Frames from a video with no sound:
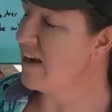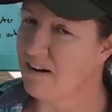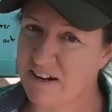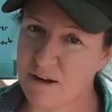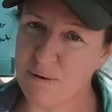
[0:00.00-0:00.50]

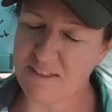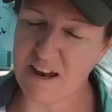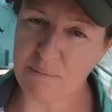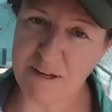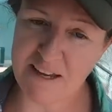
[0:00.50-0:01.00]
already know where
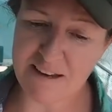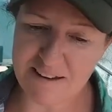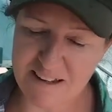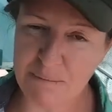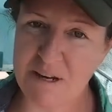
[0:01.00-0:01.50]
that'll be.
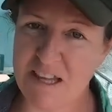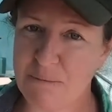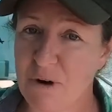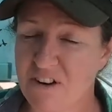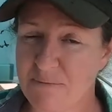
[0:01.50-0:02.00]
It'll be on the
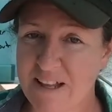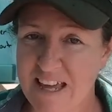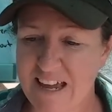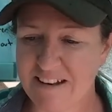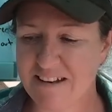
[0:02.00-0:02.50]
border of my
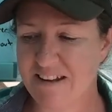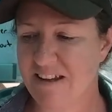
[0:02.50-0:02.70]
land,